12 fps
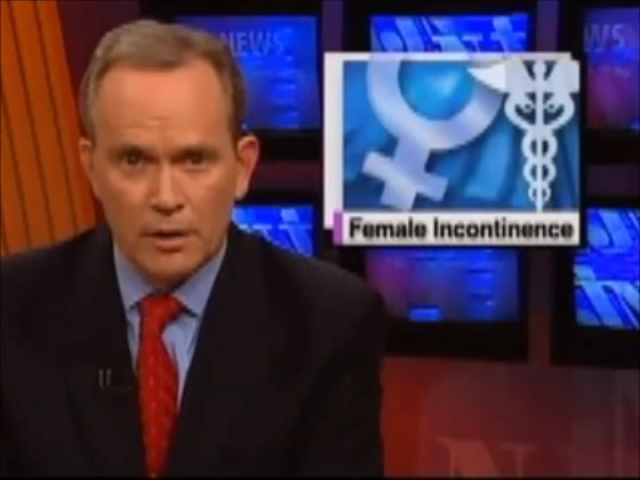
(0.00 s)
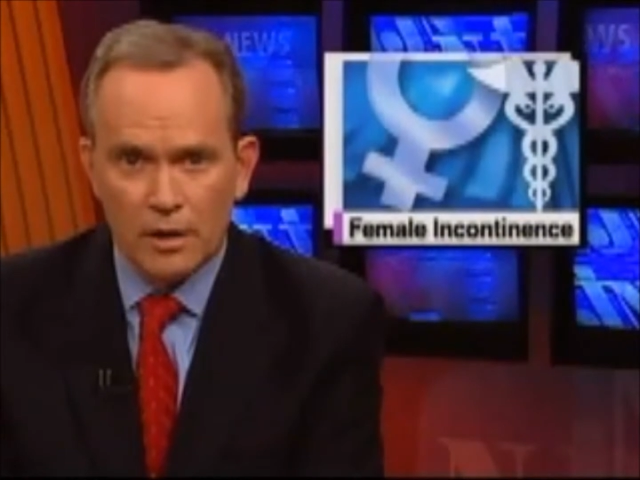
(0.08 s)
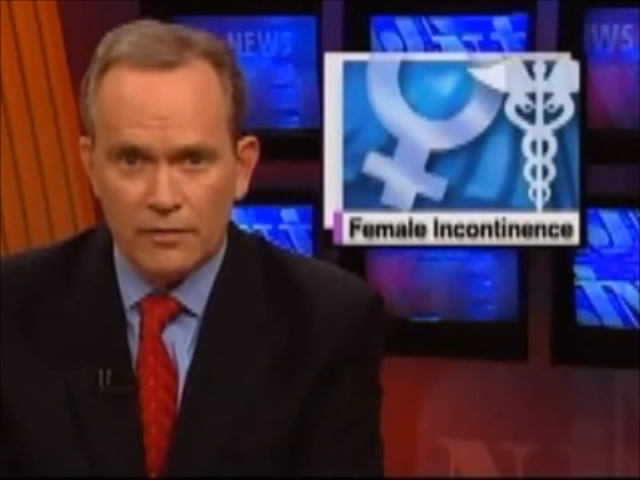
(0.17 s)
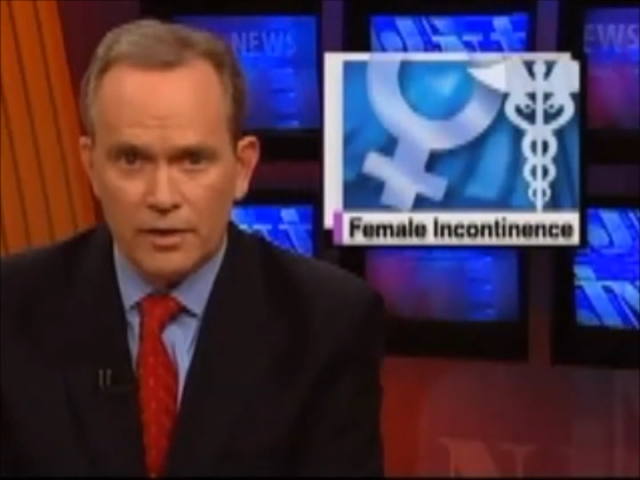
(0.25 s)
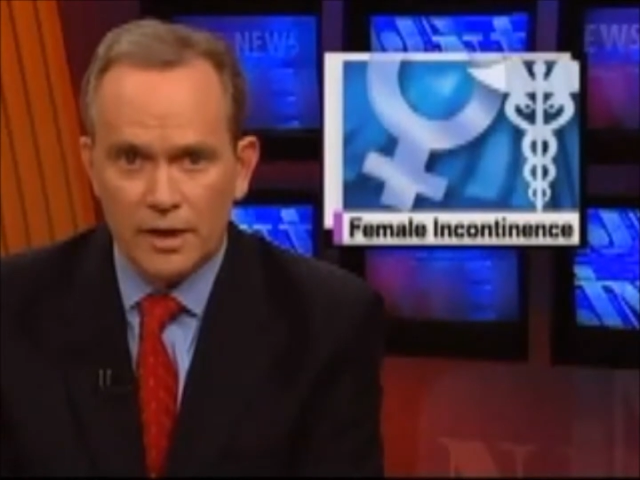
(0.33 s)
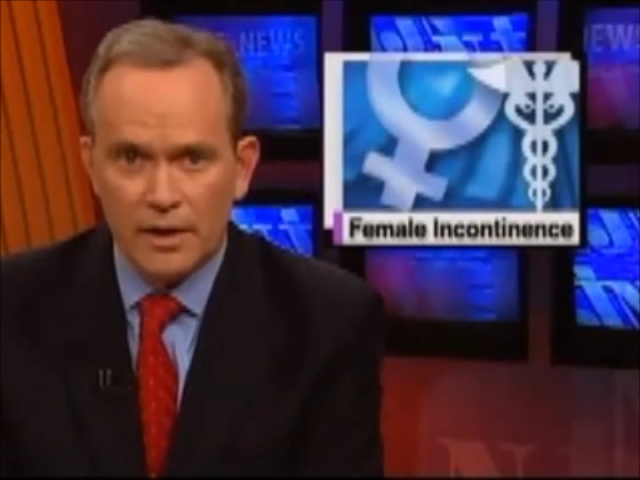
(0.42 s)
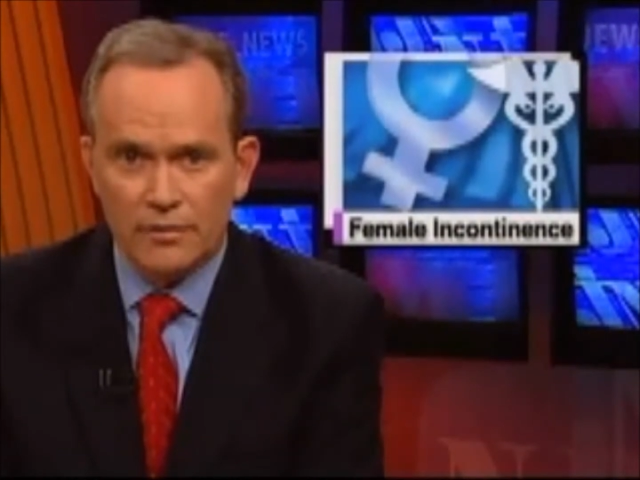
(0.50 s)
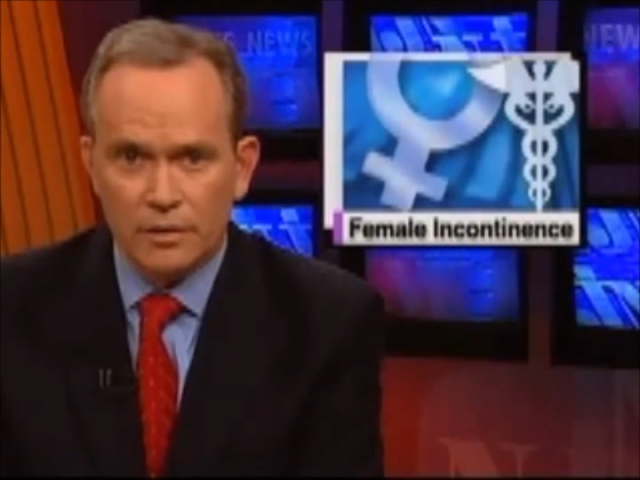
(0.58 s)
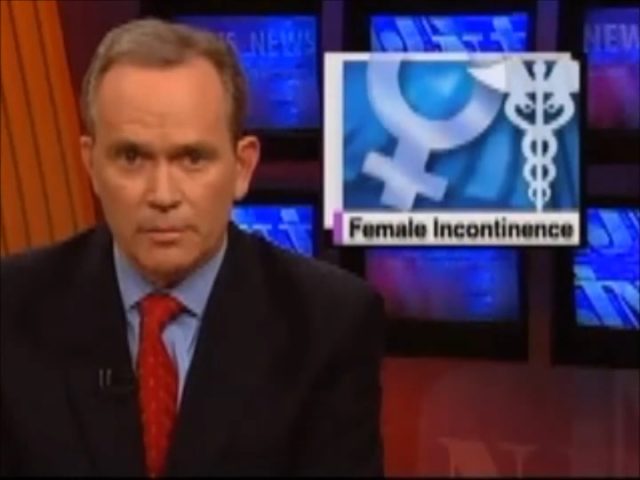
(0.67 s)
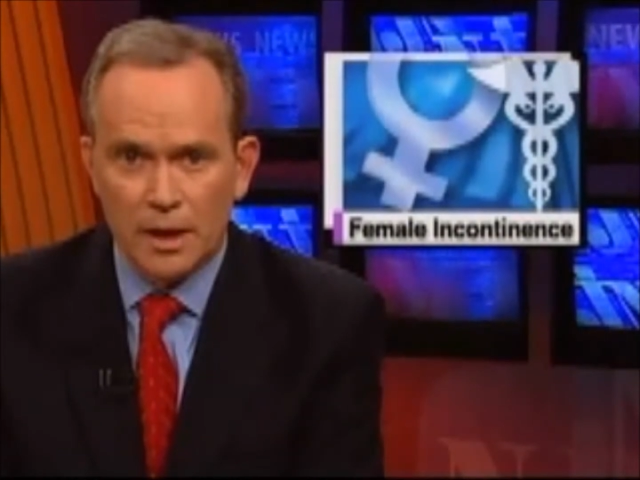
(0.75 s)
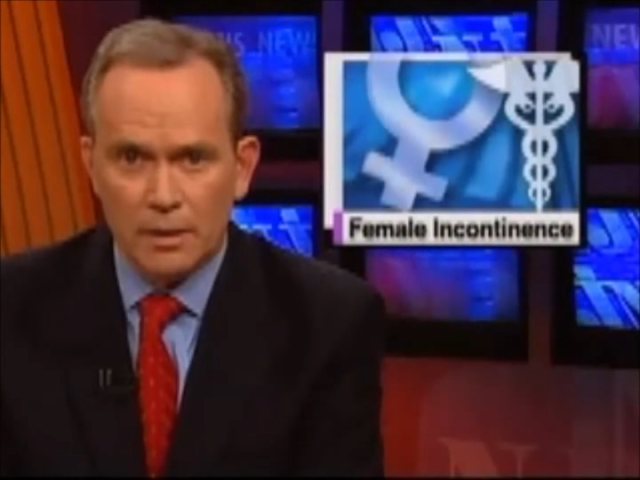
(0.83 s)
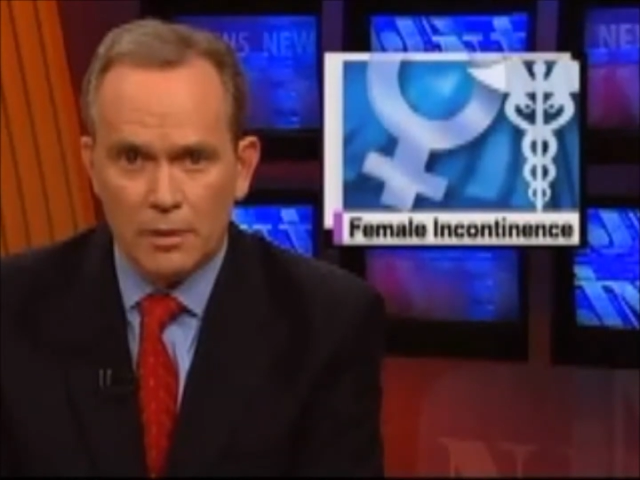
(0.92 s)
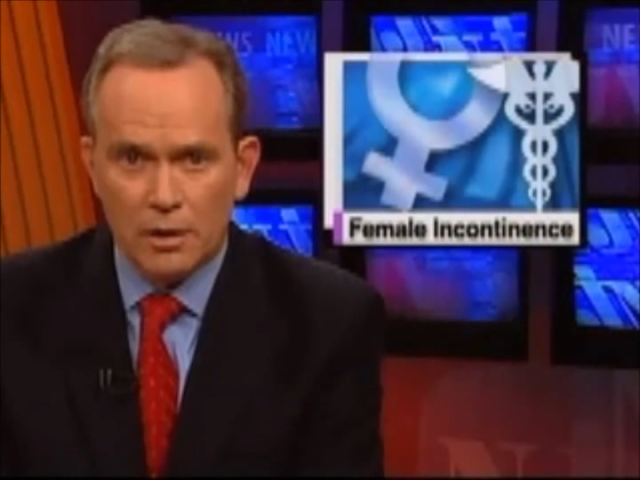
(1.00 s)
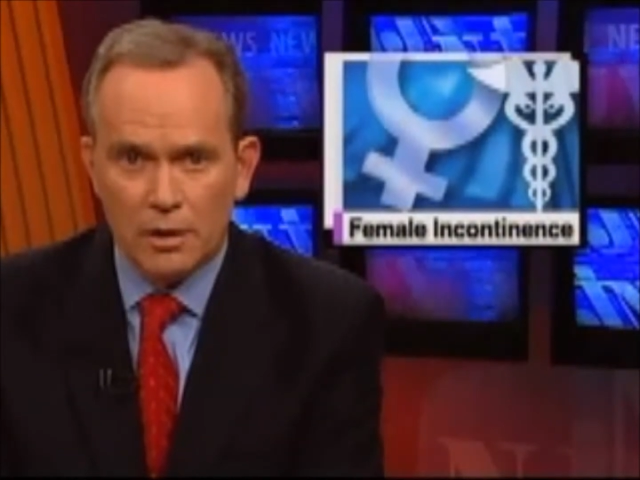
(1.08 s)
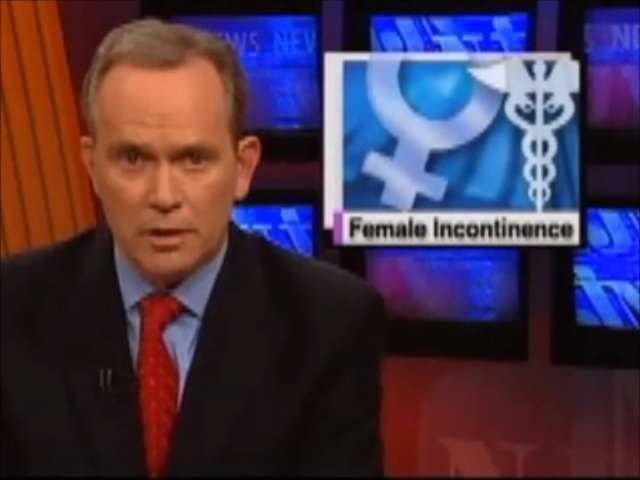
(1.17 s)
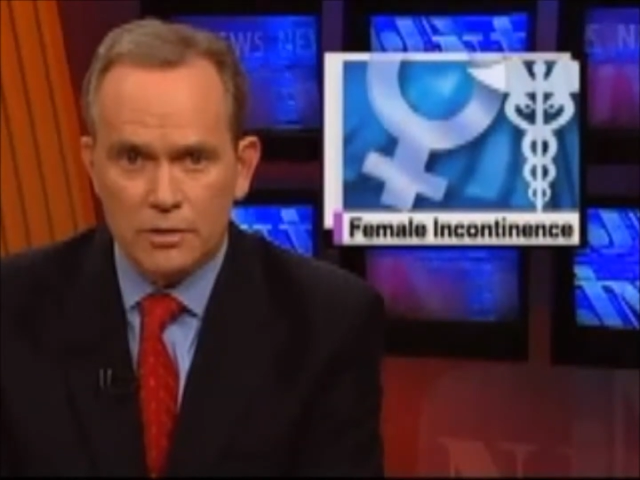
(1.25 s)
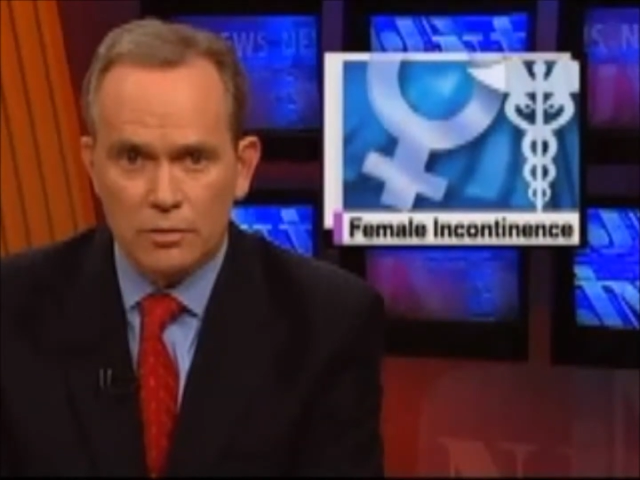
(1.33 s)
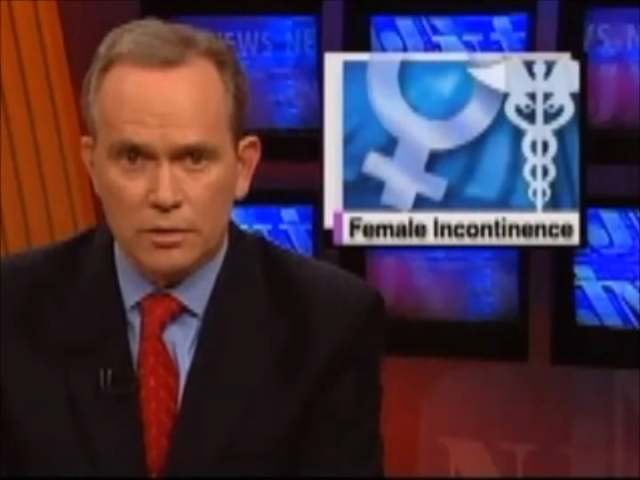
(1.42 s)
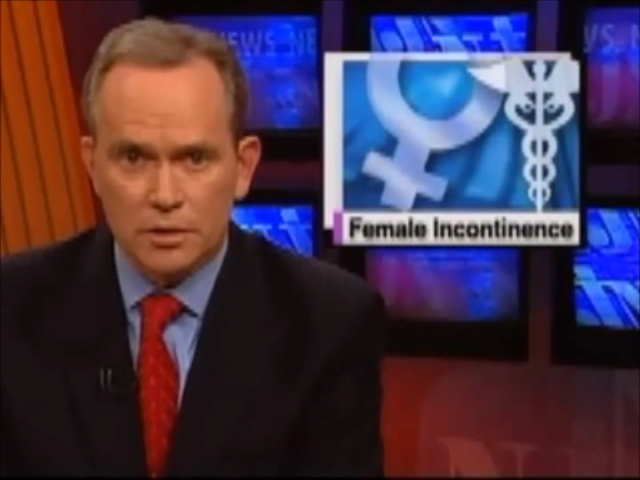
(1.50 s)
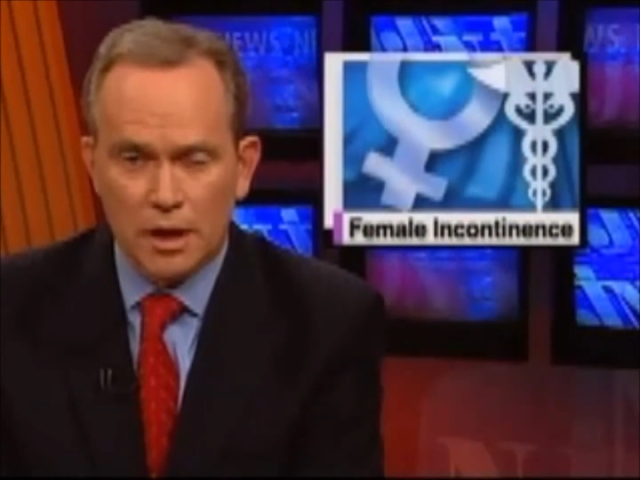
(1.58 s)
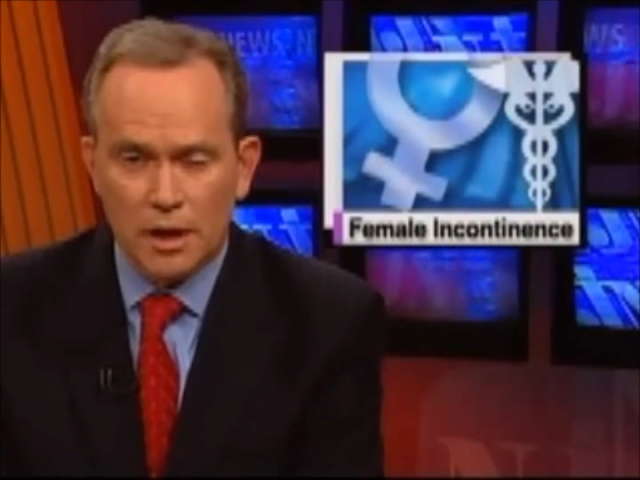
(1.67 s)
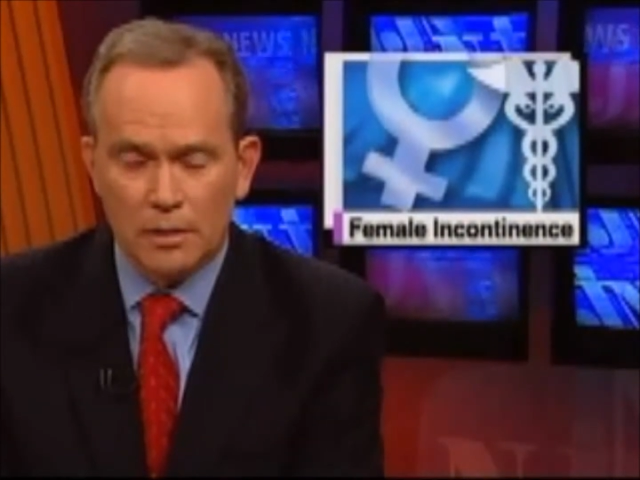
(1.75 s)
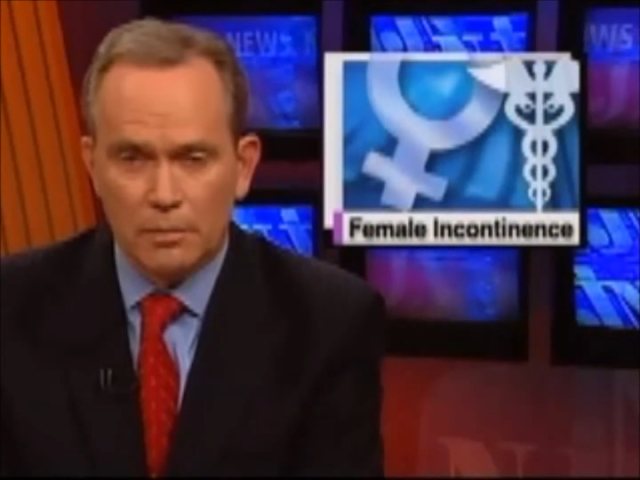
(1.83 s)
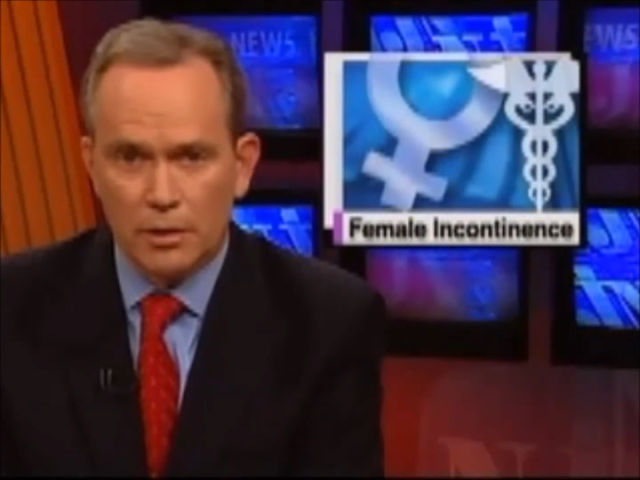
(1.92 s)
often after menopause or
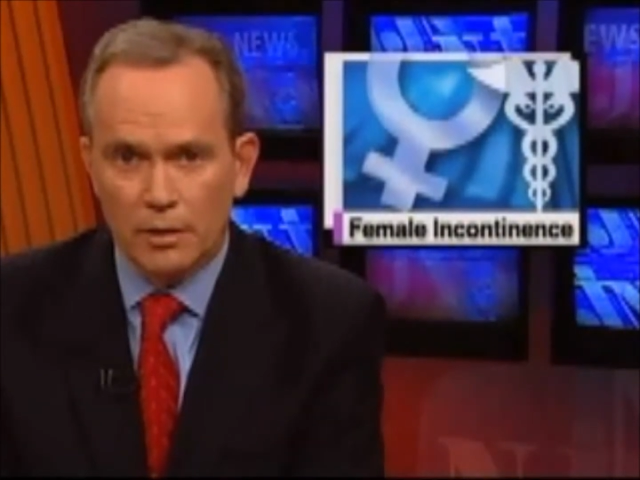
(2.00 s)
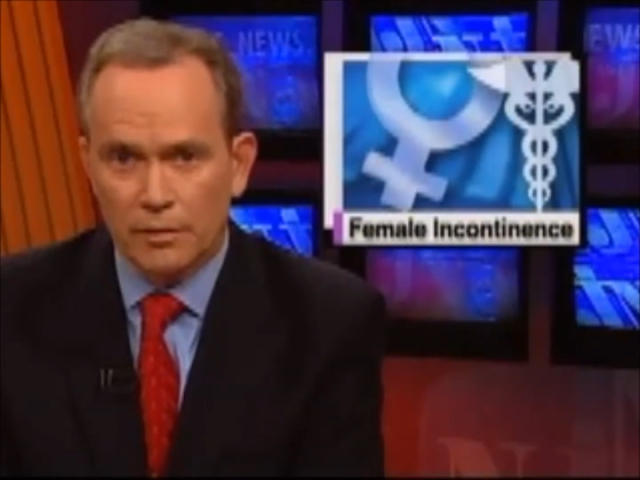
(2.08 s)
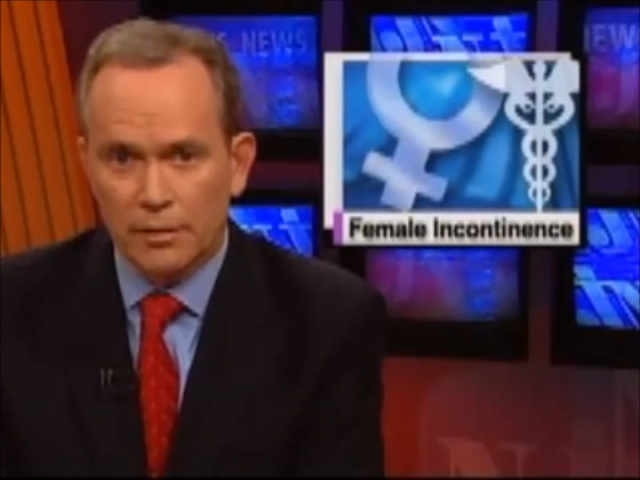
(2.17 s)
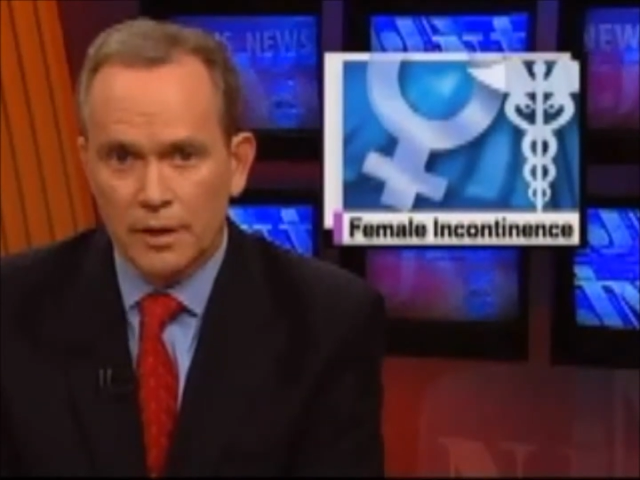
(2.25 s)
childbirth.